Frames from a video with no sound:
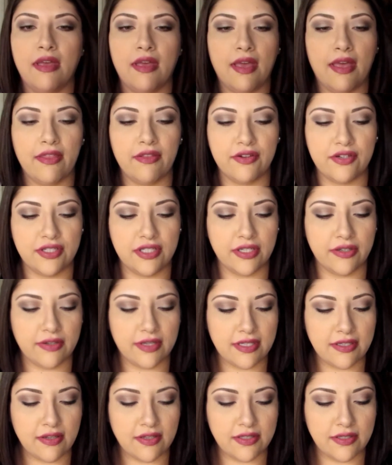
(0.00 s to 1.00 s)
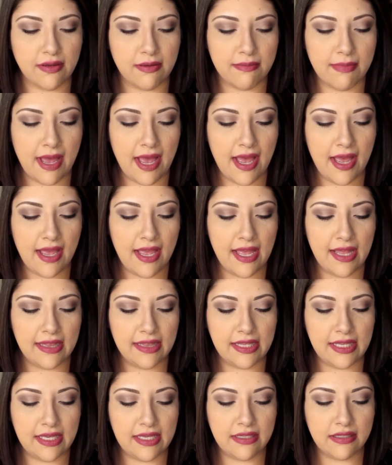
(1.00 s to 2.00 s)
Heather Silk is also a matte,
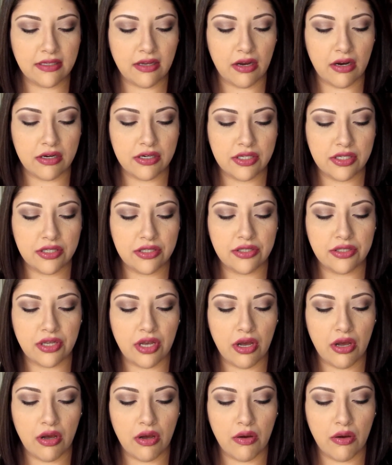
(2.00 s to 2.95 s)
and these are so